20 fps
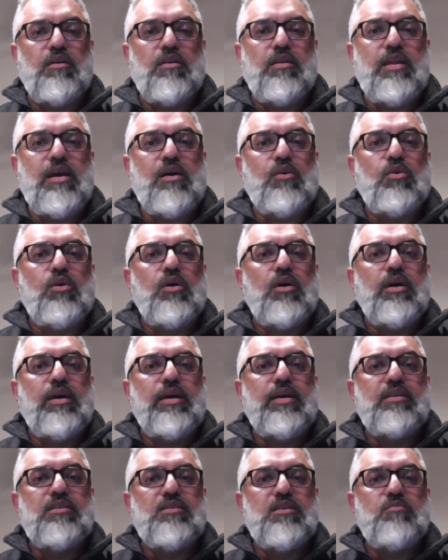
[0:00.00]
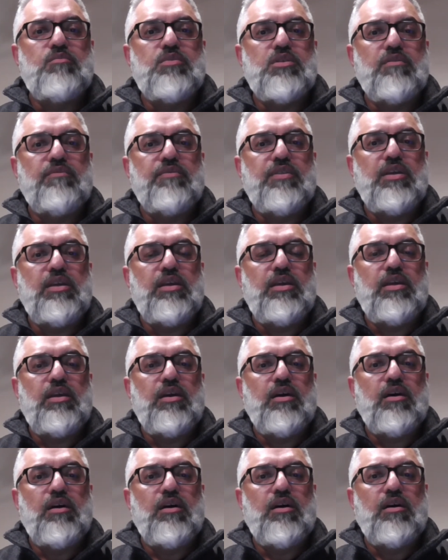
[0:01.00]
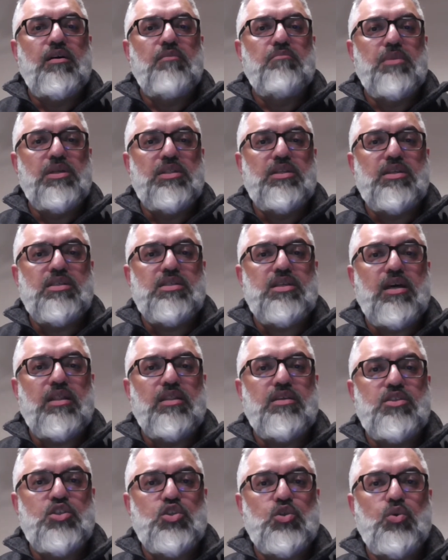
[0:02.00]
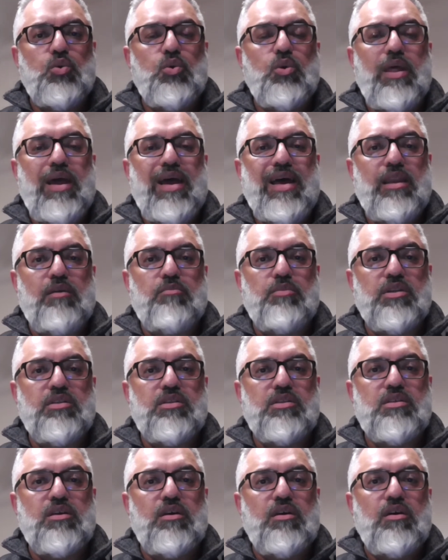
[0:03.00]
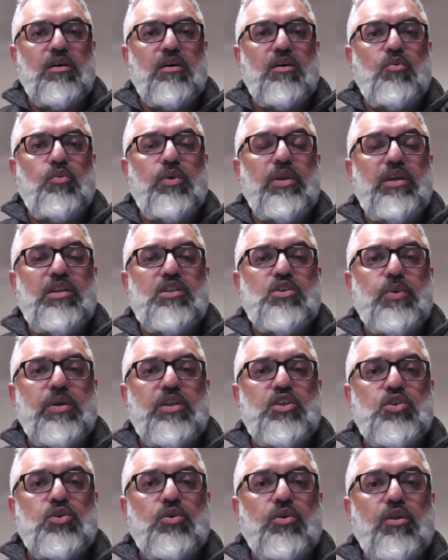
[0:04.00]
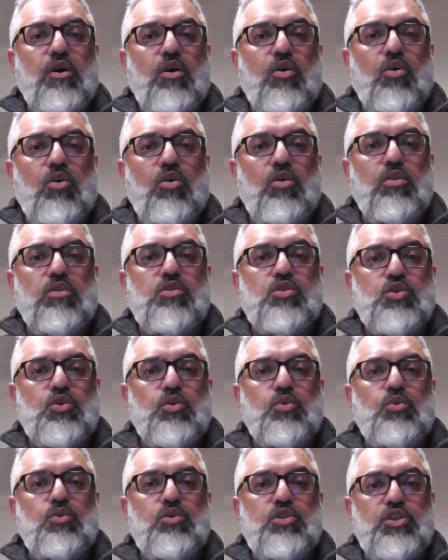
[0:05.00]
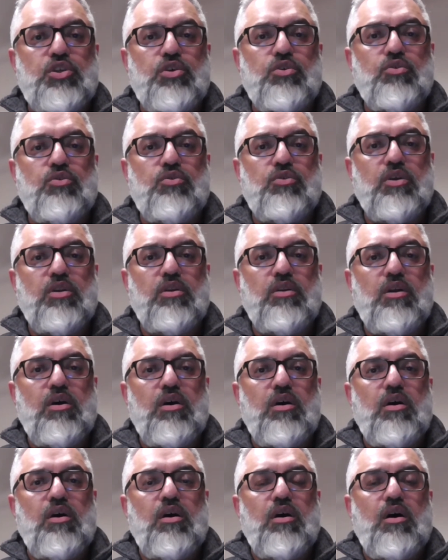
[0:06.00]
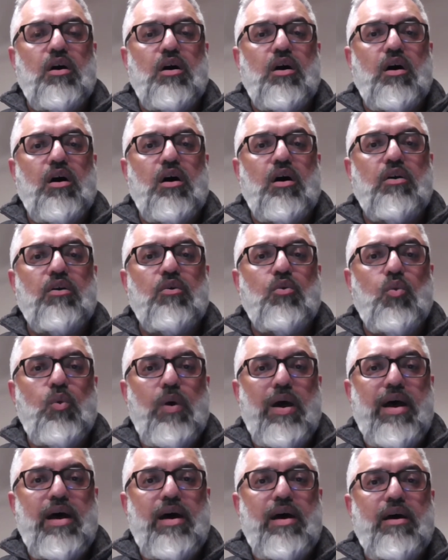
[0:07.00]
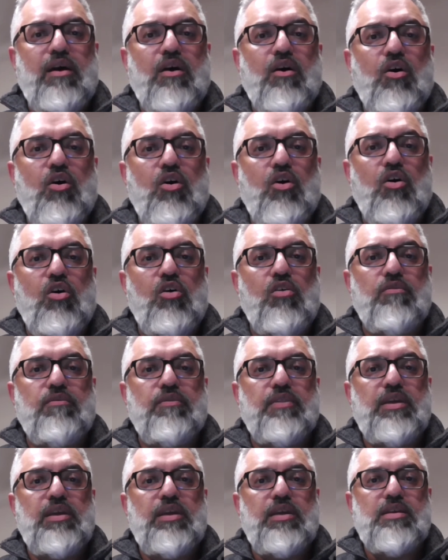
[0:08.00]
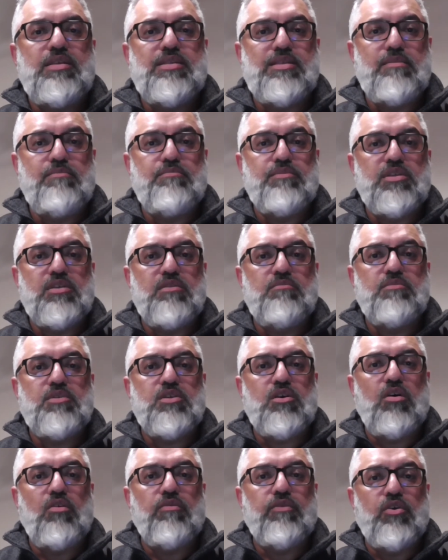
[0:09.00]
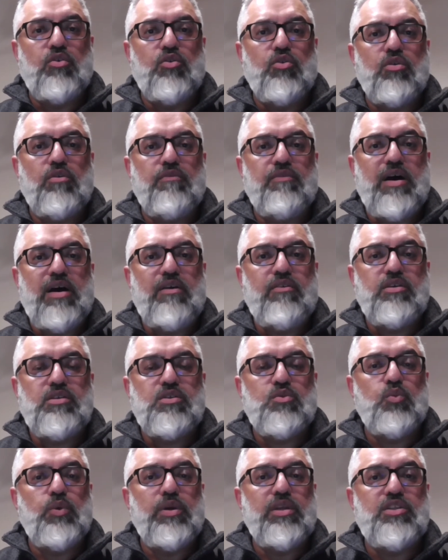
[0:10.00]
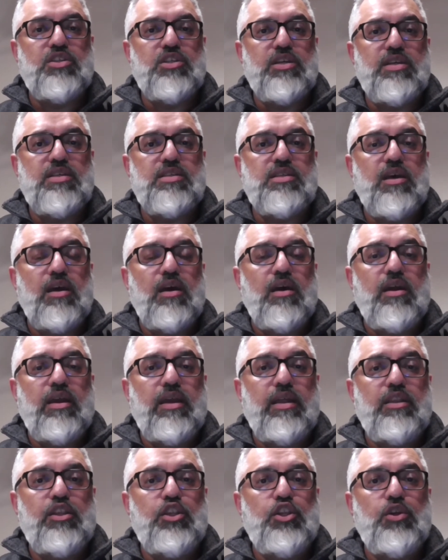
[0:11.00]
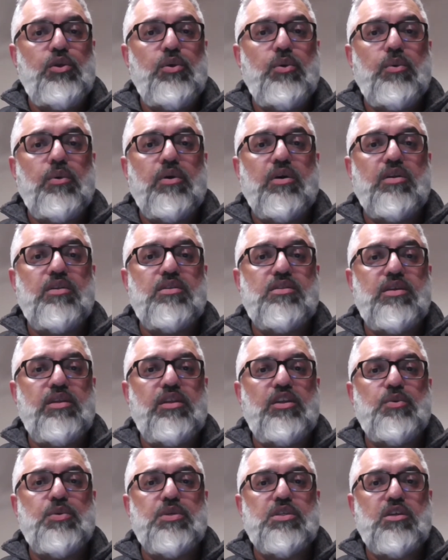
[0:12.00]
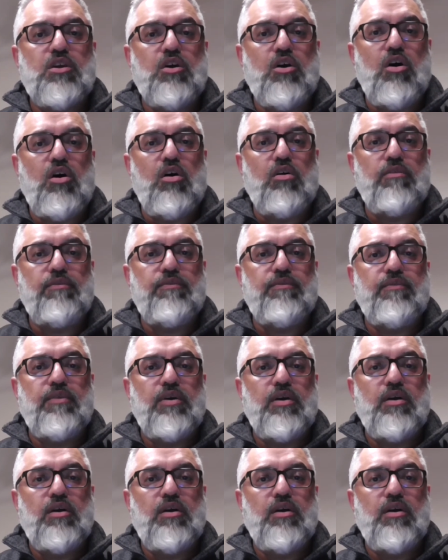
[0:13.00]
Now, in terms of the Madrasa, the school element, we need to ensure that all school children are aware of the symptoms of coronavirus, which is a new continuous cough